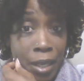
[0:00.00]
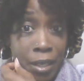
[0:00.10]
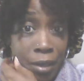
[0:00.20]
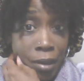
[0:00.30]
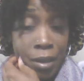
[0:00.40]
Okay,
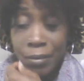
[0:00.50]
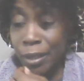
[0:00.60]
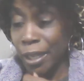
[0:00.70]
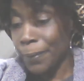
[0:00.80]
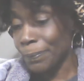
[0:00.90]
y'all.
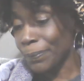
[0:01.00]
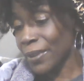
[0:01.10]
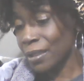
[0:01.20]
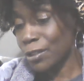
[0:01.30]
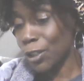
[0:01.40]
Okay.
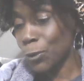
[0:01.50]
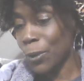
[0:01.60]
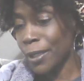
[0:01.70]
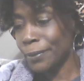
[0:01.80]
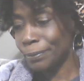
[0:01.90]
So anyway,